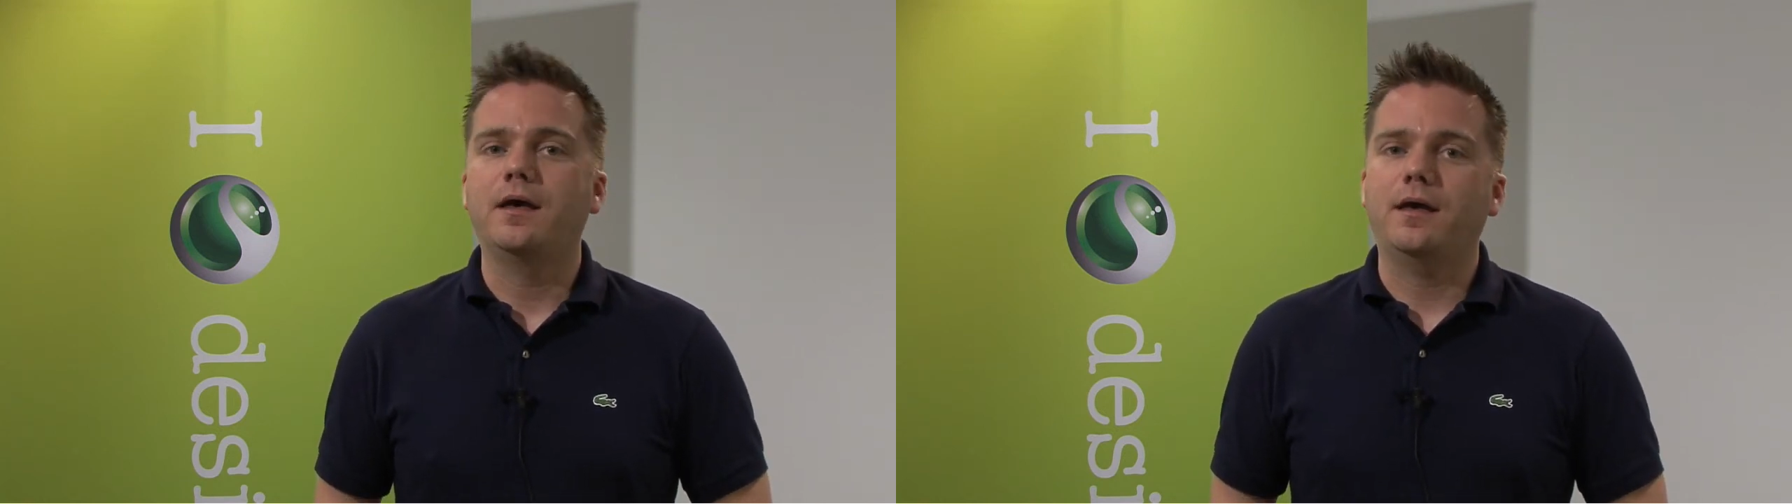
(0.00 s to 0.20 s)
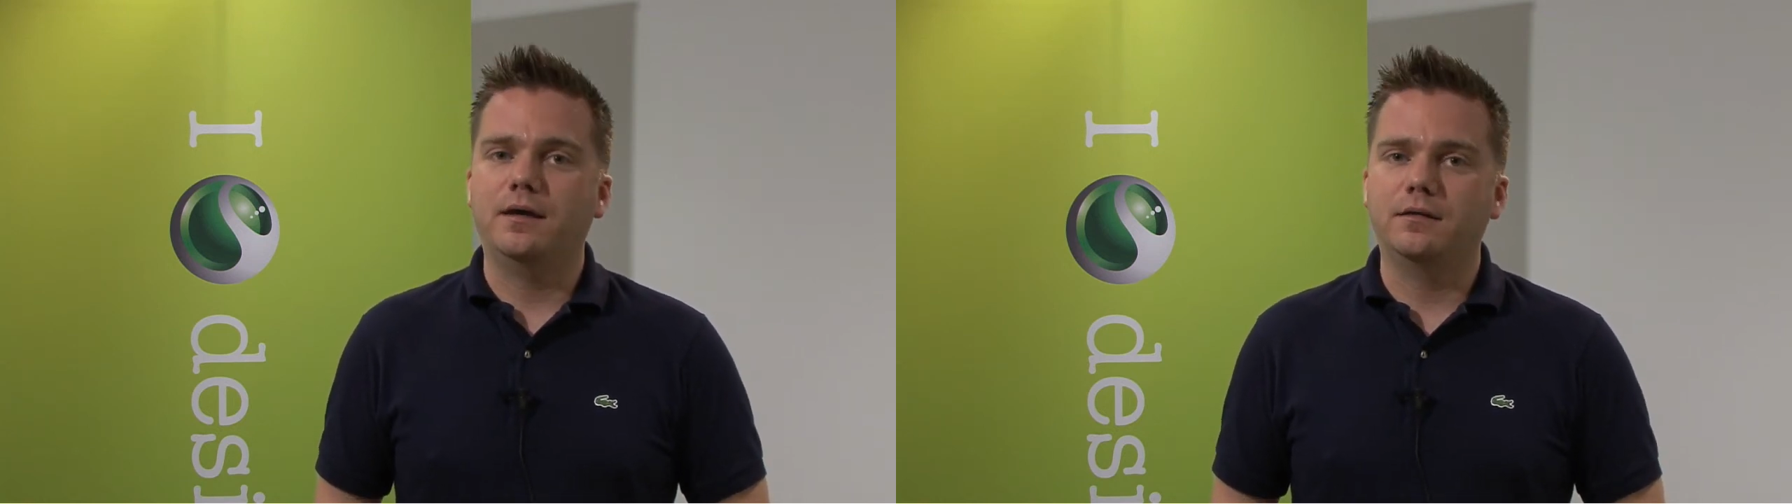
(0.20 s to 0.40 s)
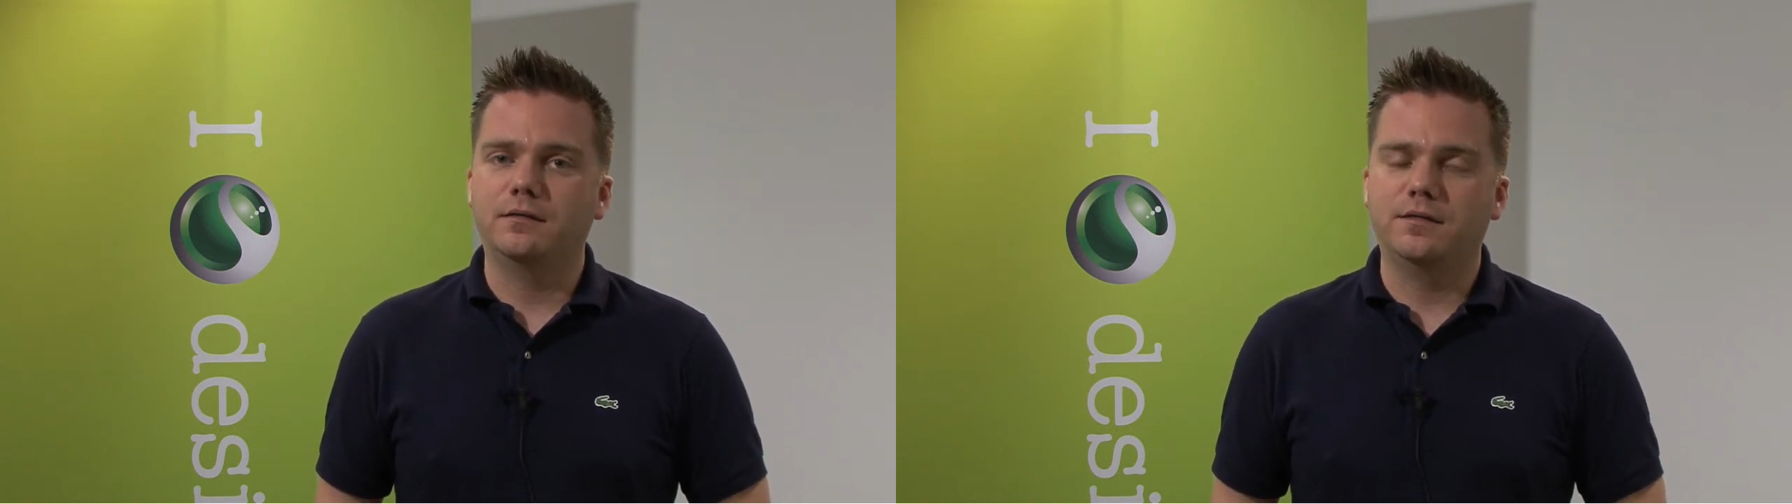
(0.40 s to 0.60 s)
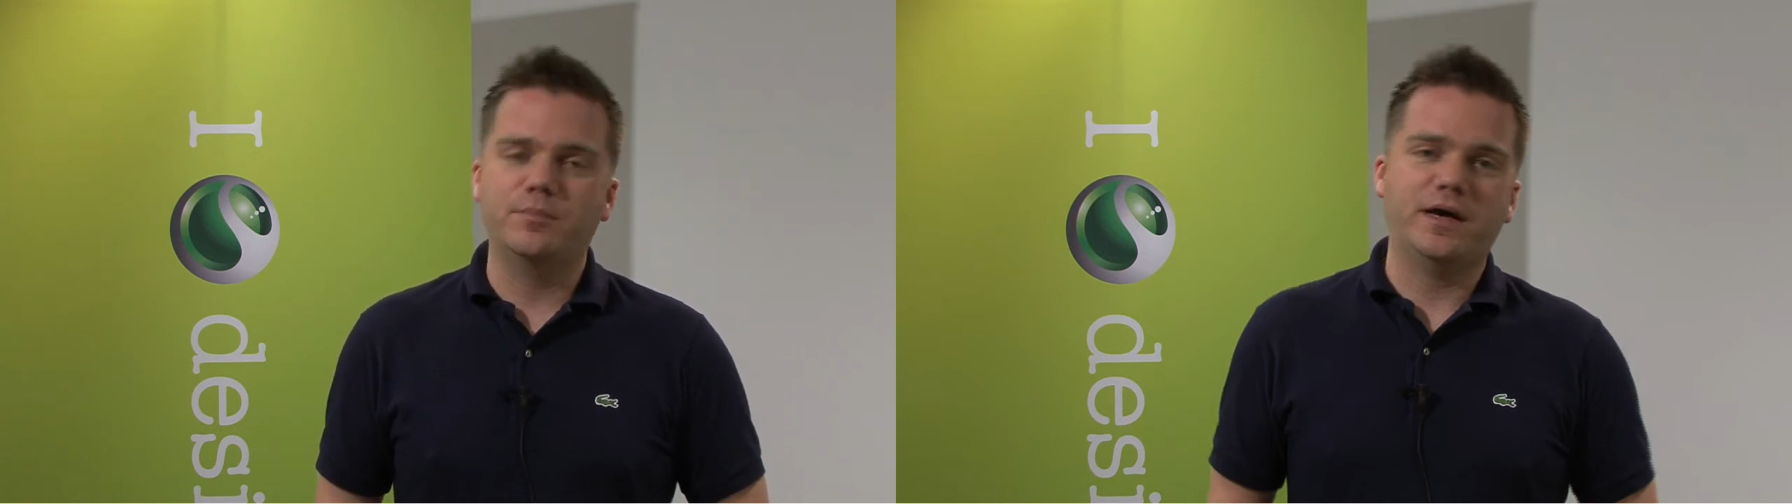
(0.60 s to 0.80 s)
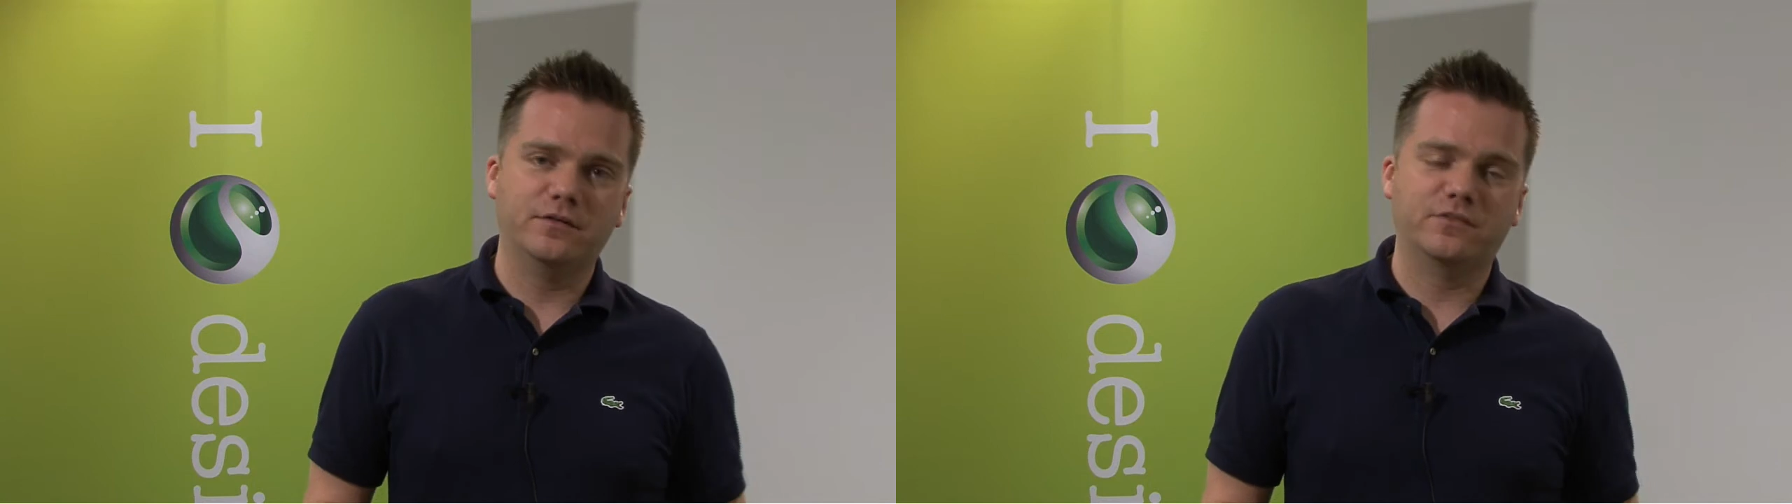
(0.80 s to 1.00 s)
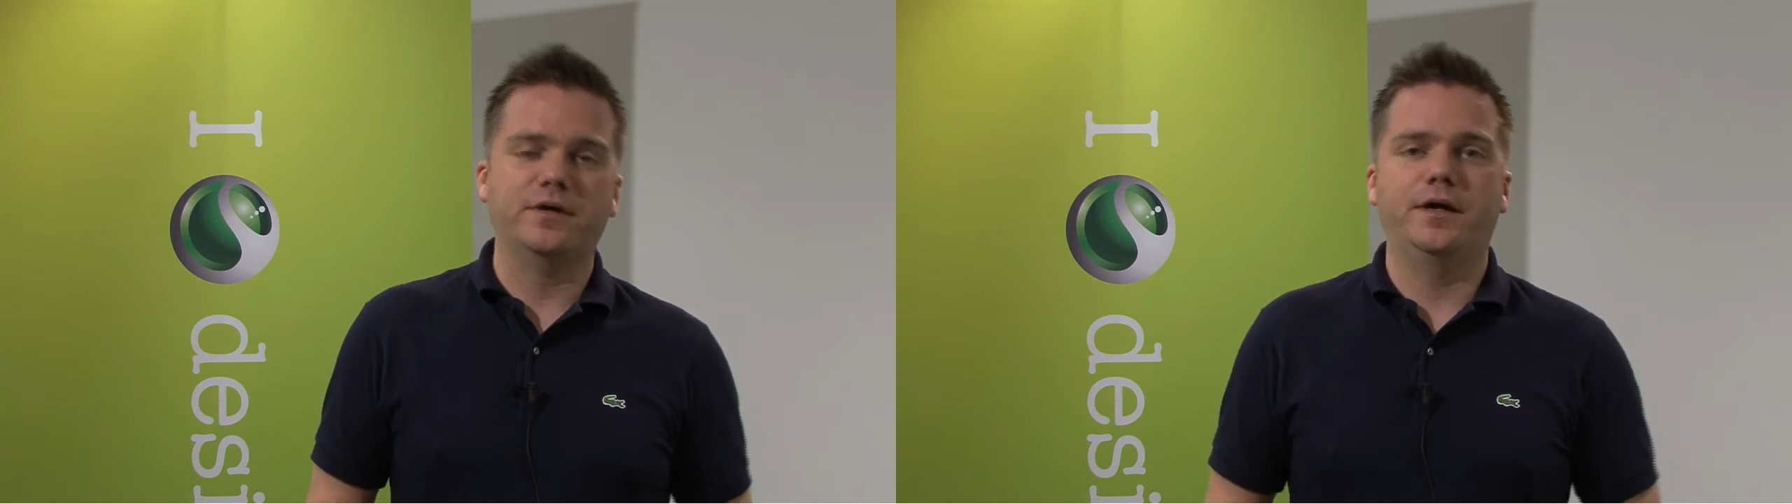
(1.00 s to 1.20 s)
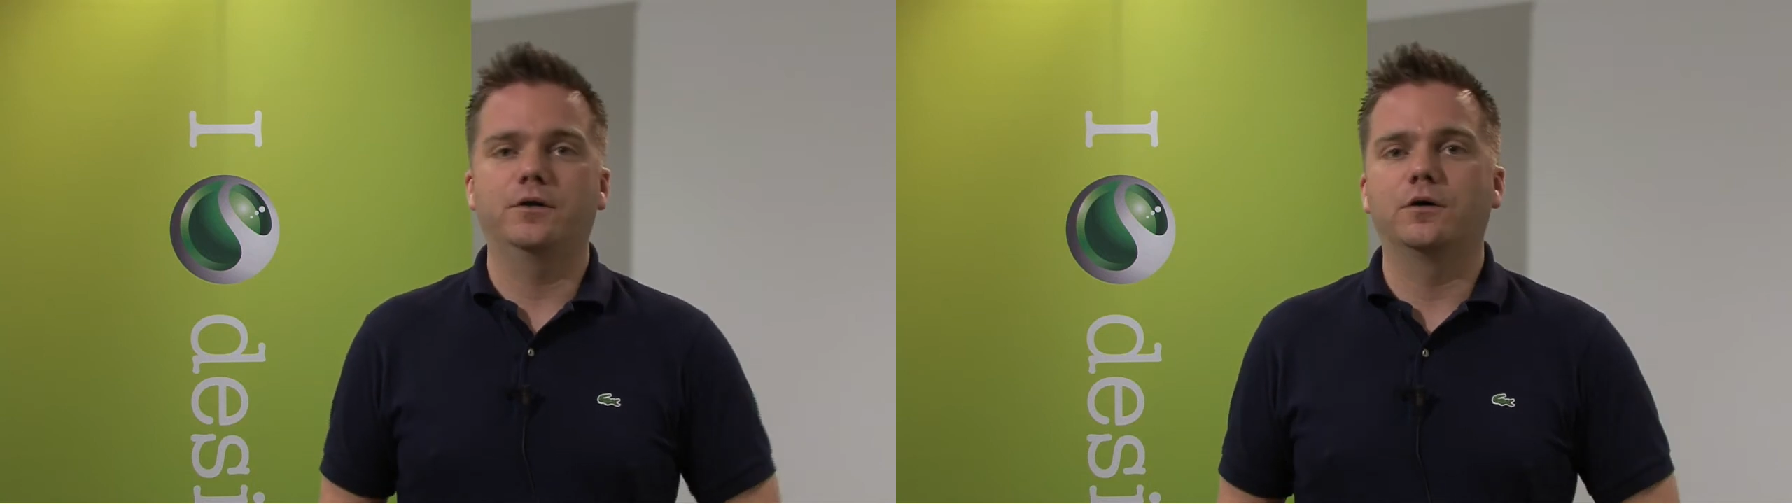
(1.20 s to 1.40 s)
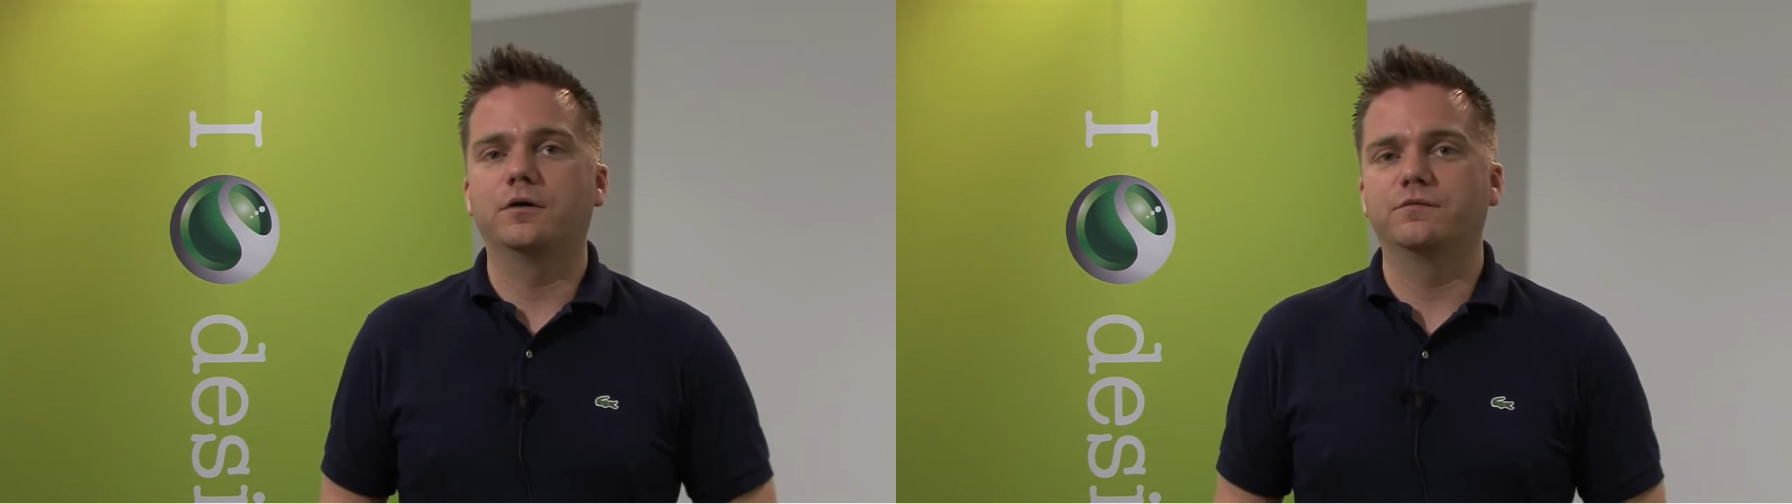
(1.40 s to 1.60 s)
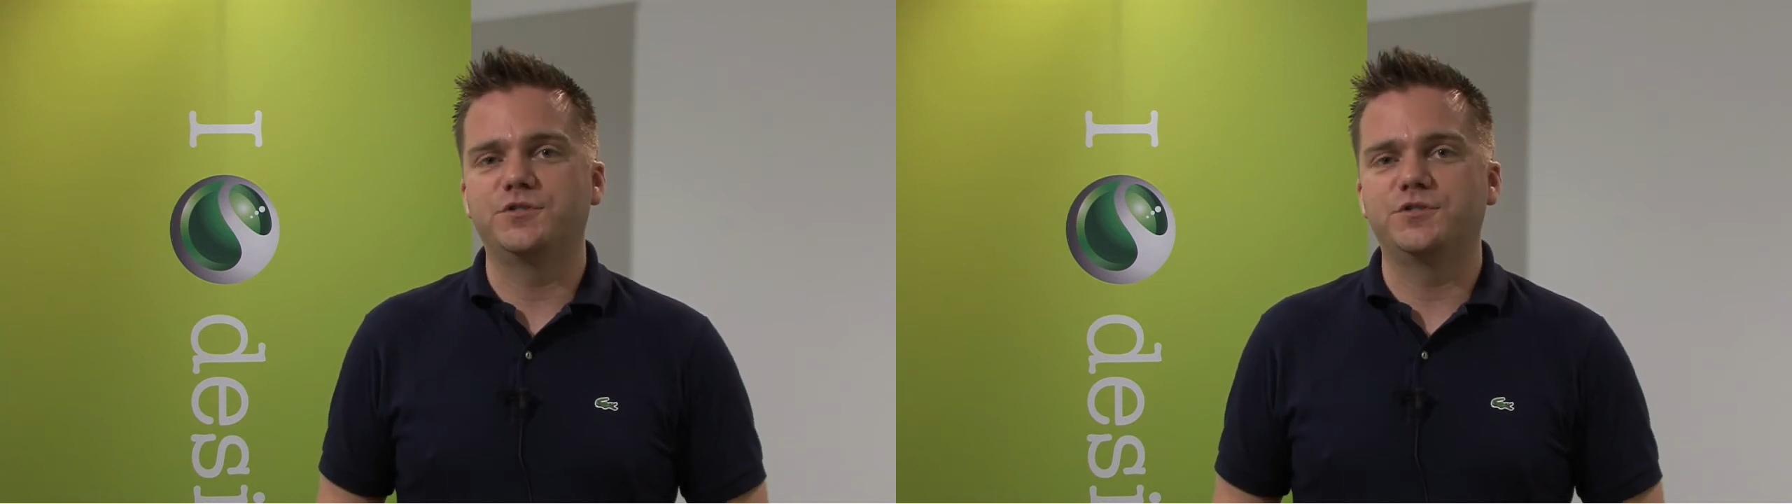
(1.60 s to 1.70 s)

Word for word: And the bad side of